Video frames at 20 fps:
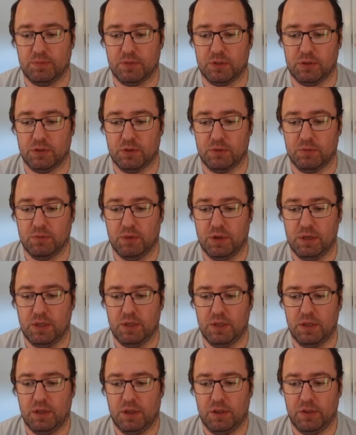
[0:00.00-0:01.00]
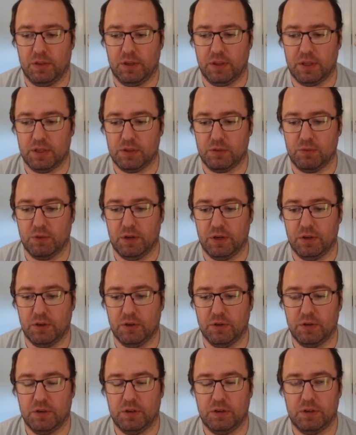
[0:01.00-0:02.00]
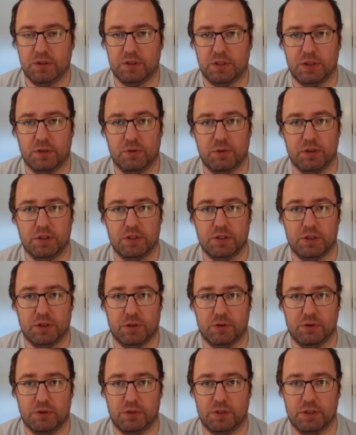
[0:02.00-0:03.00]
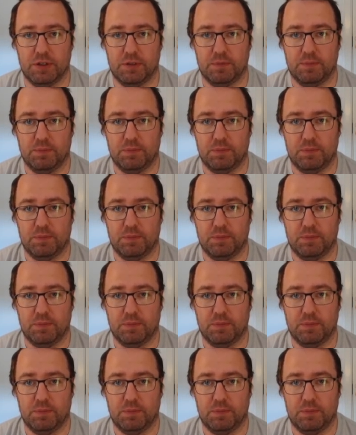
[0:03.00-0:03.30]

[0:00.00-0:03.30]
So I think that's really good considering security.